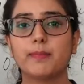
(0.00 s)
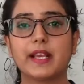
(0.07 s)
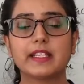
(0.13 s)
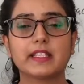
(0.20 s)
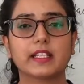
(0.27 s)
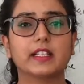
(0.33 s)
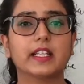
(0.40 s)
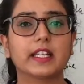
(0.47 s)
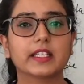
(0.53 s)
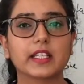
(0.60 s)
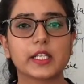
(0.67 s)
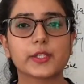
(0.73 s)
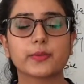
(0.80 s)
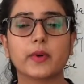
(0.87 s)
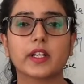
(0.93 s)
Basically,
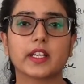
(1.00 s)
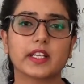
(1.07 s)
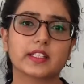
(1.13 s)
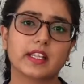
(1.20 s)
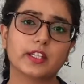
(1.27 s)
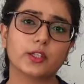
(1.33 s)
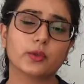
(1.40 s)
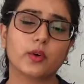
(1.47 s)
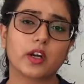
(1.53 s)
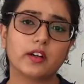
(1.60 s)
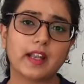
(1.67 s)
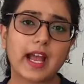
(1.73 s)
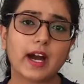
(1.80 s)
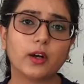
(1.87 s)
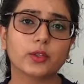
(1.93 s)
in this one is that you are
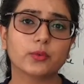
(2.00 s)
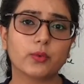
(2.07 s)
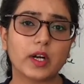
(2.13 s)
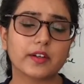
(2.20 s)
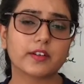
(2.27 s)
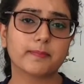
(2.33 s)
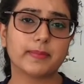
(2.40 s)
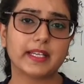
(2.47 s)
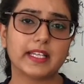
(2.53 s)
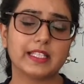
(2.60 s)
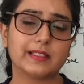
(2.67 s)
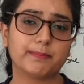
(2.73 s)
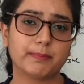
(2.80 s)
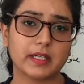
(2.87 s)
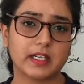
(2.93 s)
allowed one
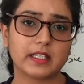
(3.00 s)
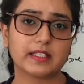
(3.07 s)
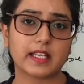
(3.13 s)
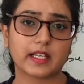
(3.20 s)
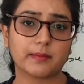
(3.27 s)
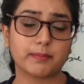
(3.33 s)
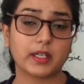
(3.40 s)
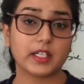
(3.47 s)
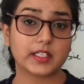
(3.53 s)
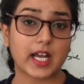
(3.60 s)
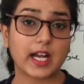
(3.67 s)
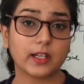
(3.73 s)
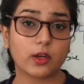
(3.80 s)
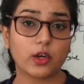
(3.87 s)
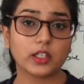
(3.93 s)
repeat per, sec per
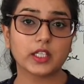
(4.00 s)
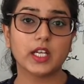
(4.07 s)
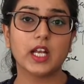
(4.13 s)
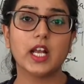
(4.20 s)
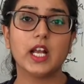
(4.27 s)
dialogue.